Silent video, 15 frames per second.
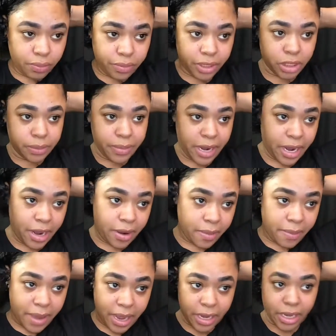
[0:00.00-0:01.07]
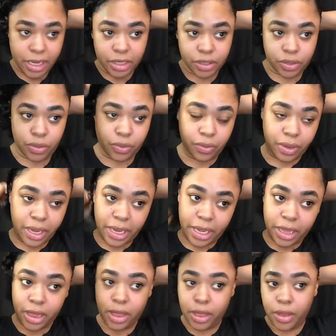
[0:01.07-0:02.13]
Brush my hair back into
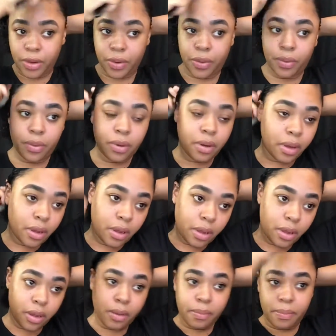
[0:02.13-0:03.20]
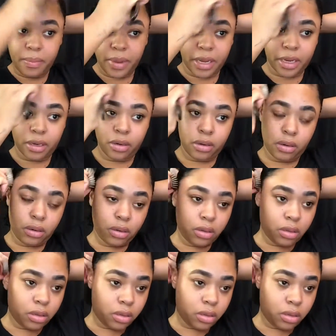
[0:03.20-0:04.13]
a low bun.